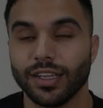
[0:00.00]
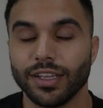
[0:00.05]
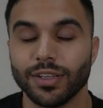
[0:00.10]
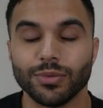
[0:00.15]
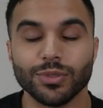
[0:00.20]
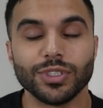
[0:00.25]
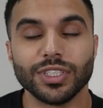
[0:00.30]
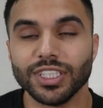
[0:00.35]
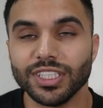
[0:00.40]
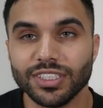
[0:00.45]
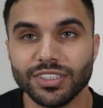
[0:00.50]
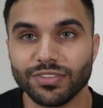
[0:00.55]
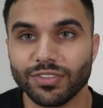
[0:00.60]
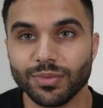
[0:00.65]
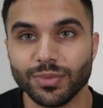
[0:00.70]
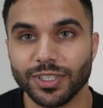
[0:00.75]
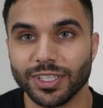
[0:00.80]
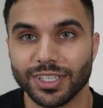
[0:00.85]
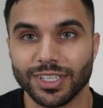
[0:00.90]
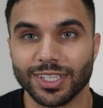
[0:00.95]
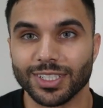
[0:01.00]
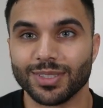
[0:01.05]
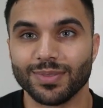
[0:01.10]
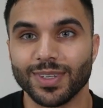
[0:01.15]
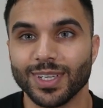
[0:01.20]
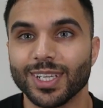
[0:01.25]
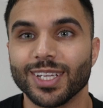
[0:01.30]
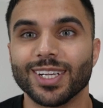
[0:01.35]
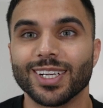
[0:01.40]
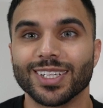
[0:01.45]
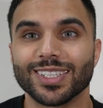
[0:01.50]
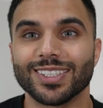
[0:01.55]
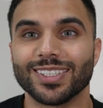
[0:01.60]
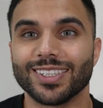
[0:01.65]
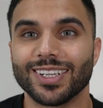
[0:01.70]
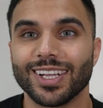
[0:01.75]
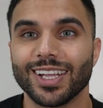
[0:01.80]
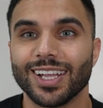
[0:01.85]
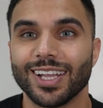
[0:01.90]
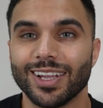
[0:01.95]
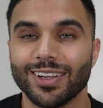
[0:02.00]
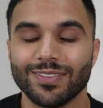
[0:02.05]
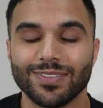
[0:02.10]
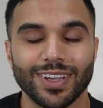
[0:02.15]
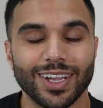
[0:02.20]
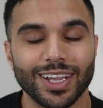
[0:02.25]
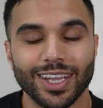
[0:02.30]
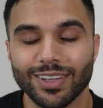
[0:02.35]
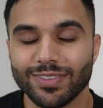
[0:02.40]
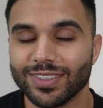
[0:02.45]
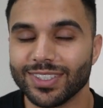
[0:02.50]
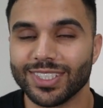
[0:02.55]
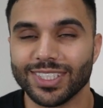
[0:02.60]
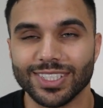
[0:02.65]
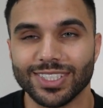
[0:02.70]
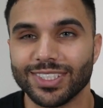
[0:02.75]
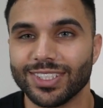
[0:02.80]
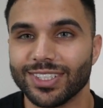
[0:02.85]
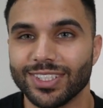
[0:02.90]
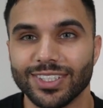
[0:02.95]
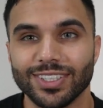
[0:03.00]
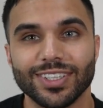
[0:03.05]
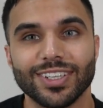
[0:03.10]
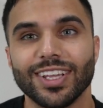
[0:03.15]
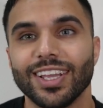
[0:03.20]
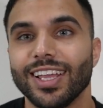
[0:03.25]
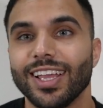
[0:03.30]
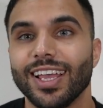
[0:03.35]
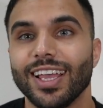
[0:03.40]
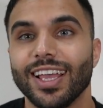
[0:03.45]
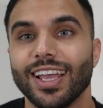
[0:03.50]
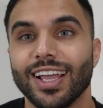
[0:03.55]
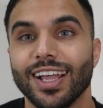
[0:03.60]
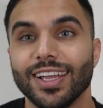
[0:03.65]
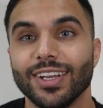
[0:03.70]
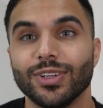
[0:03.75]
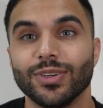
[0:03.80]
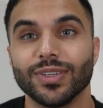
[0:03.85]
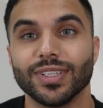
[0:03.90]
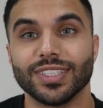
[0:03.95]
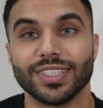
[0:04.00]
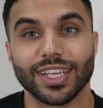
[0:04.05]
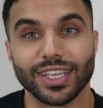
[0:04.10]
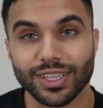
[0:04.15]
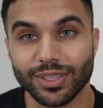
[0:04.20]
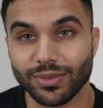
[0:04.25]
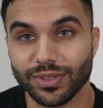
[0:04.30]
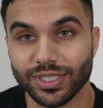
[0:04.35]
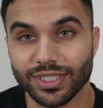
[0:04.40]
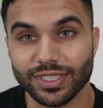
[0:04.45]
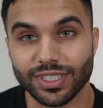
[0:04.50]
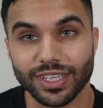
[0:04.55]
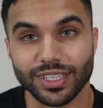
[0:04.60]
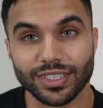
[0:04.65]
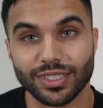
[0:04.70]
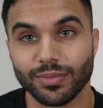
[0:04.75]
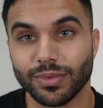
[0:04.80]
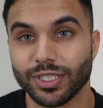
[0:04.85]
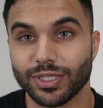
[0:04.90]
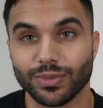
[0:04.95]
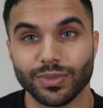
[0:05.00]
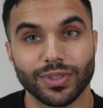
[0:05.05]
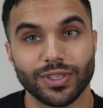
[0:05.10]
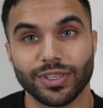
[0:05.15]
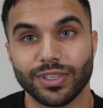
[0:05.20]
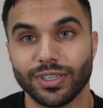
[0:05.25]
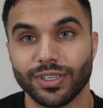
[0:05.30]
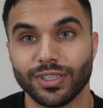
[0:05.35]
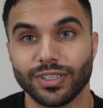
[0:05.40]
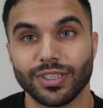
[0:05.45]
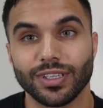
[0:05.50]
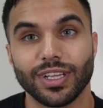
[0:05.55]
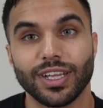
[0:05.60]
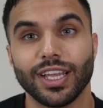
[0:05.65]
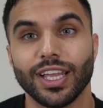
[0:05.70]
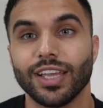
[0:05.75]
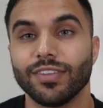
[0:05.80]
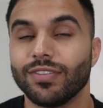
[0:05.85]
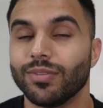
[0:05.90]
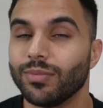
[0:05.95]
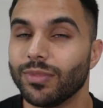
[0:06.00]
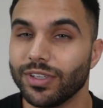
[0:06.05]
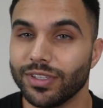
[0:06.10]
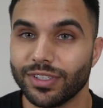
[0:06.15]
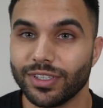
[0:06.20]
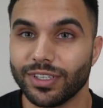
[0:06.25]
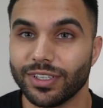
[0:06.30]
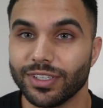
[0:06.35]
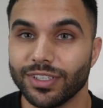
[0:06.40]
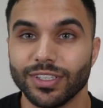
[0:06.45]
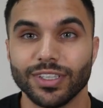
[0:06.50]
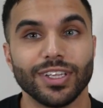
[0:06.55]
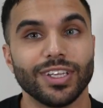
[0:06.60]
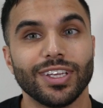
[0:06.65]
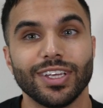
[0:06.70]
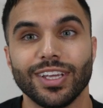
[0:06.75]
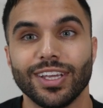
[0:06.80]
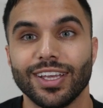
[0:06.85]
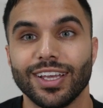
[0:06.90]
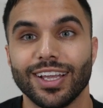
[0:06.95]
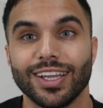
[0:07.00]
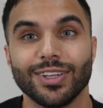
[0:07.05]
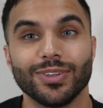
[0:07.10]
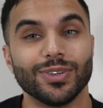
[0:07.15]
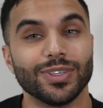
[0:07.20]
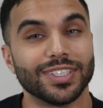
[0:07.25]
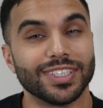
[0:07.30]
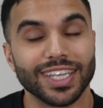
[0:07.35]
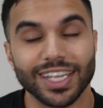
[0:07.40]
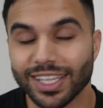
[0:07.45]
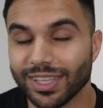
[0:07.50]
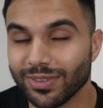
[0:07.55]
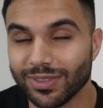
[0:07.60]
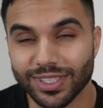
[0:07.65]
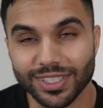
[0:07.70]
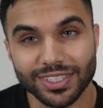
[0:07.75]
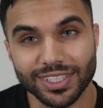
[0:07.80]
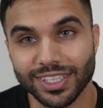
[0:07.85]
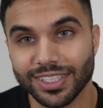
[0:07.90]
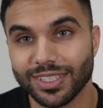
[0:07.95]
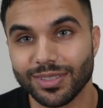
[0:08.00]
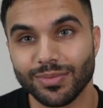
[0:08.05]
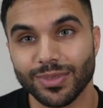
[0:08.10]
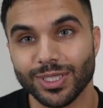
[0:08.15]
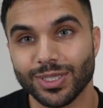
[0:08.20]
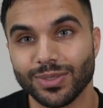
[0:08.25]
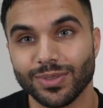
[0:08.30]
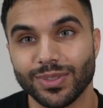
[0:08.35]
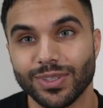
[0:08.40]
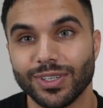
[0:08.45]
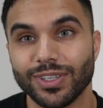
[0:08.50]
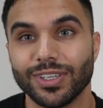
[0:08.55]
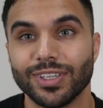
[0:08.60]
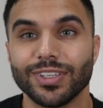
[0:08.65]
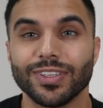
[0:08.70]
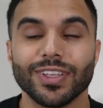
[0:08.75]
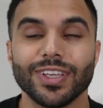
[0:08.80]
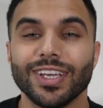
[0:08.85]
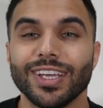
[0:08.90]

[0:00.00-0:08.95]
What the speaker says: It was easy for me to connect to my character. I have a sister. I know exactly what it's like to mess with her. I have a mother. I know exactly what it's like to mess with her.